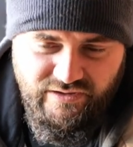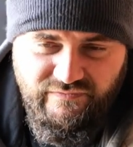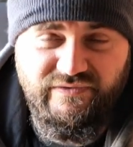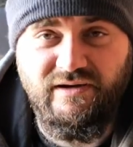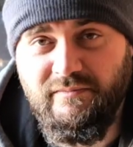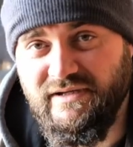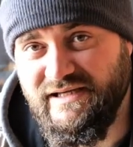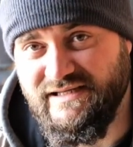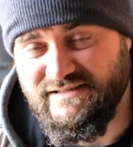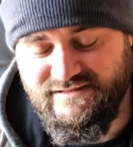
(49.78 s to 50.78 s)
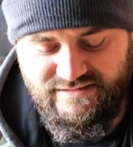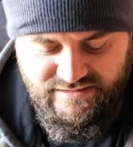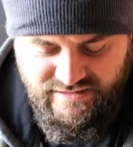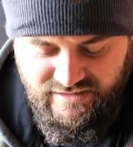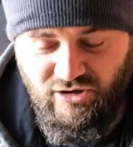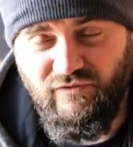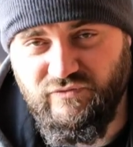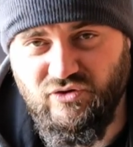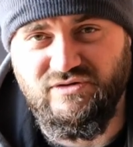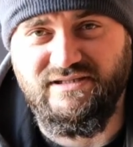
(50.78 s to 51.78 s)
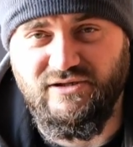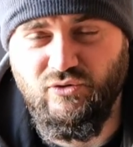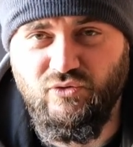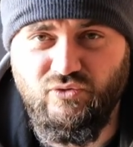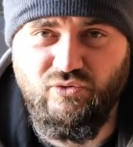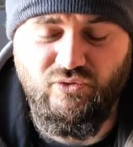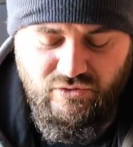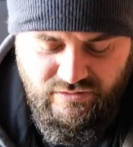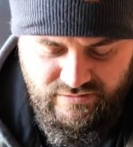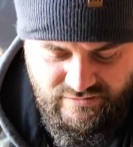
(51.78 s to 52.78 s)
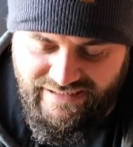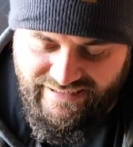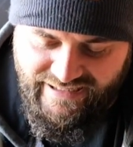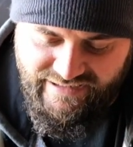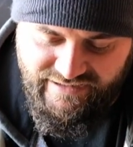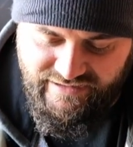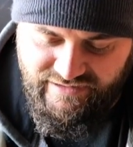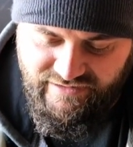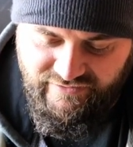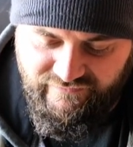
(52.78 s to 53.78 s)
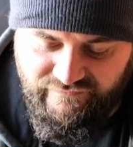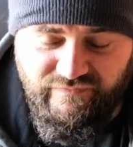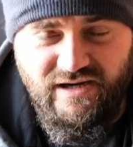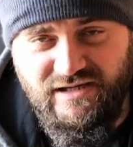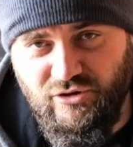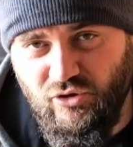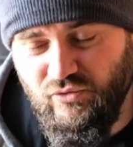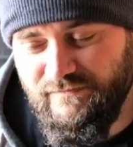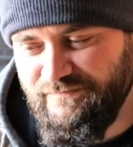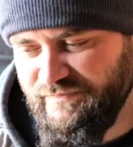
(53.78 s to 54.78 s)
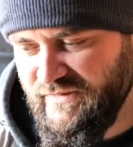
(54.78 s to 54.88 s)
of them is, of course, the guru Greg Virgoe.